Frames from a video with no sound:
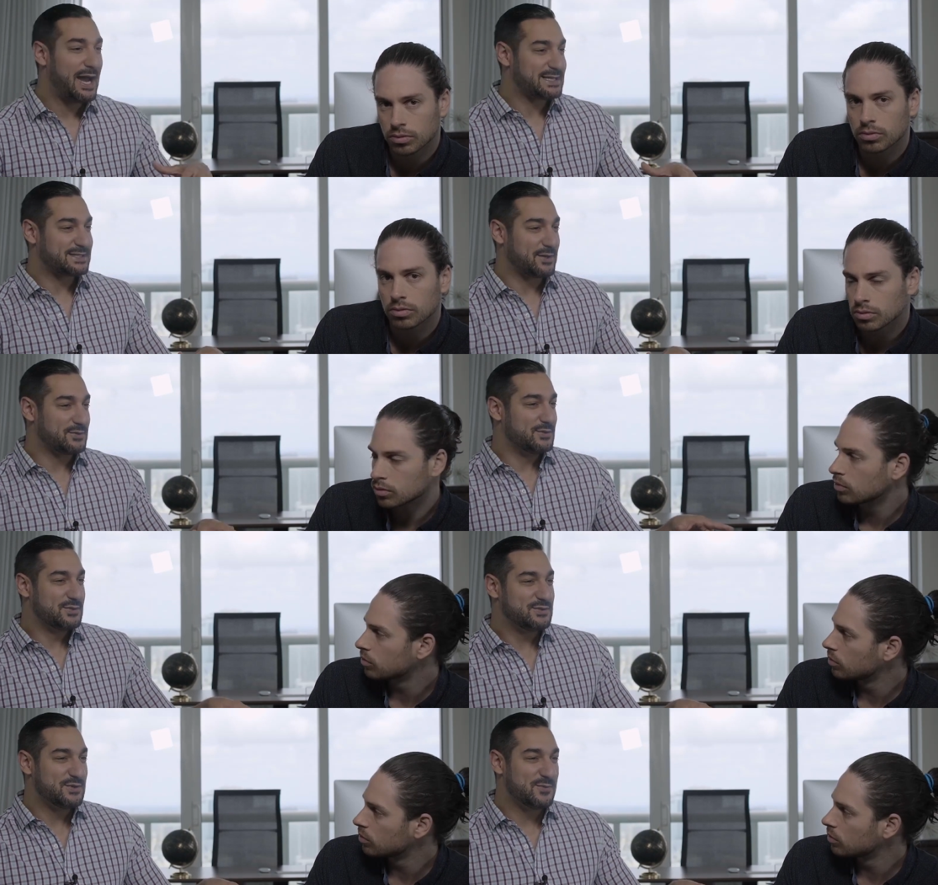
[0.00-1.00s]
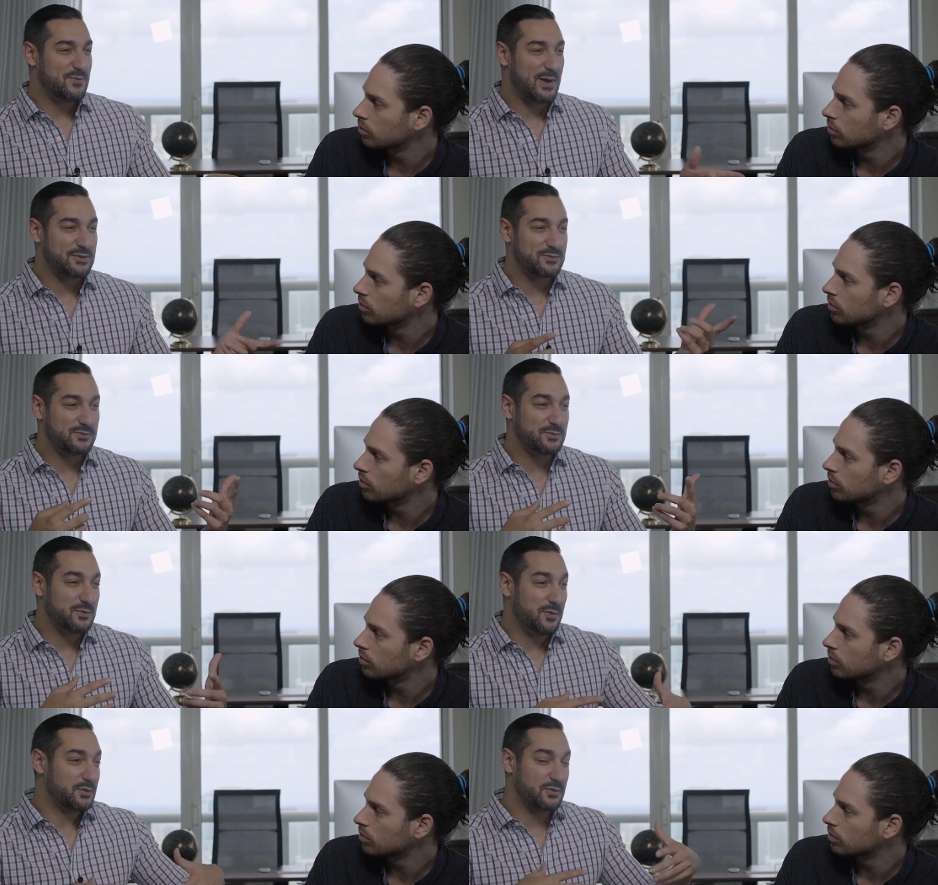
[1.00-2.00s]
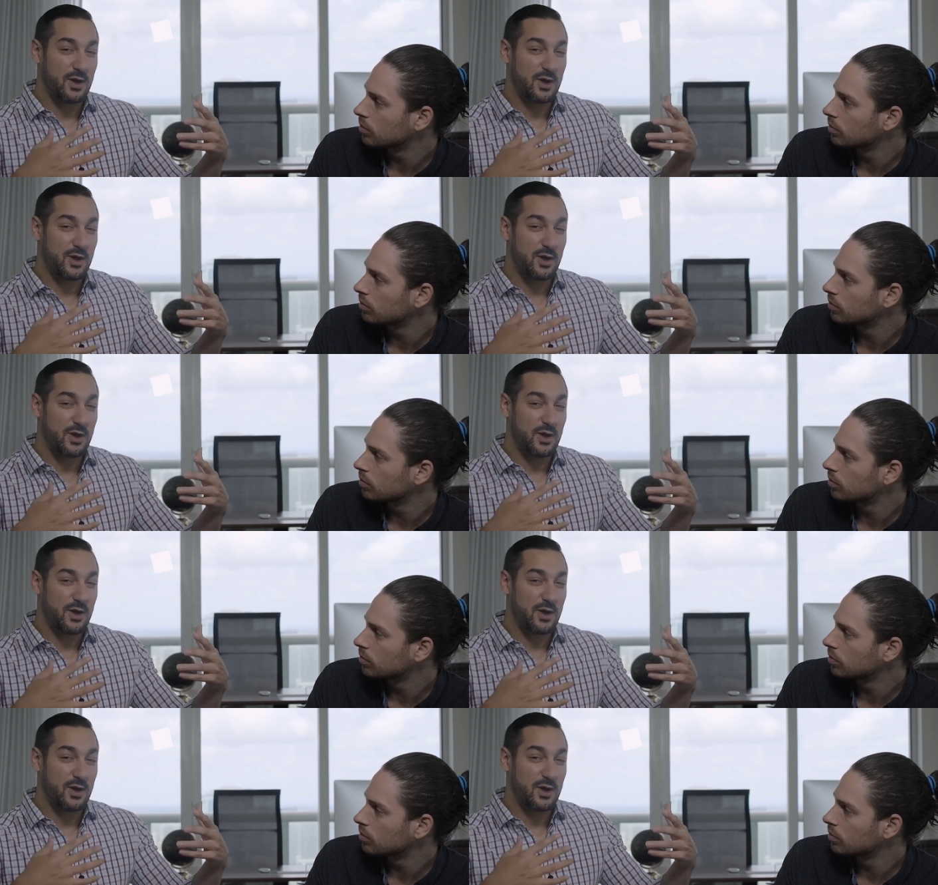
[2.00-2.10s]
Speaker 1: ask on YouTube, what do you want